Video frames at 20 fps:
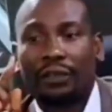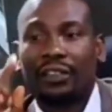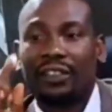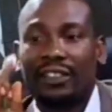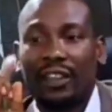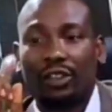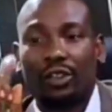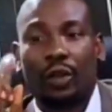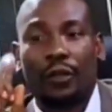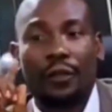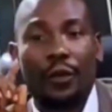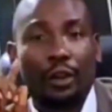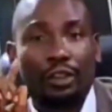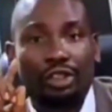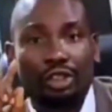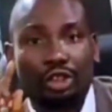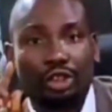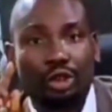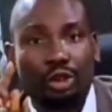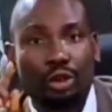of the
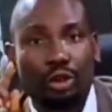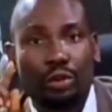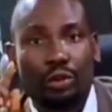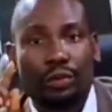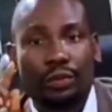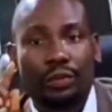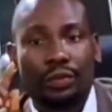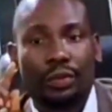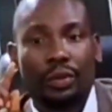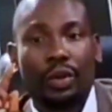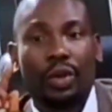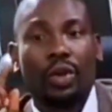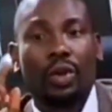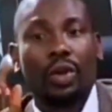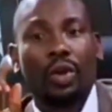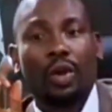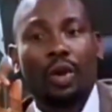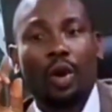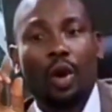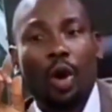
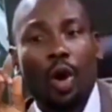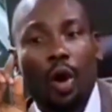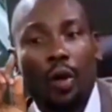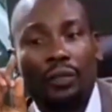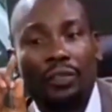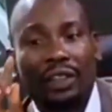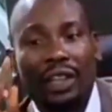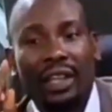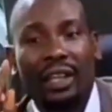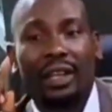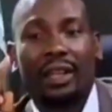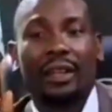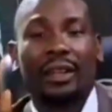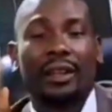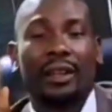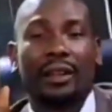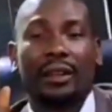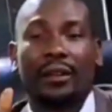Criminal Code Act,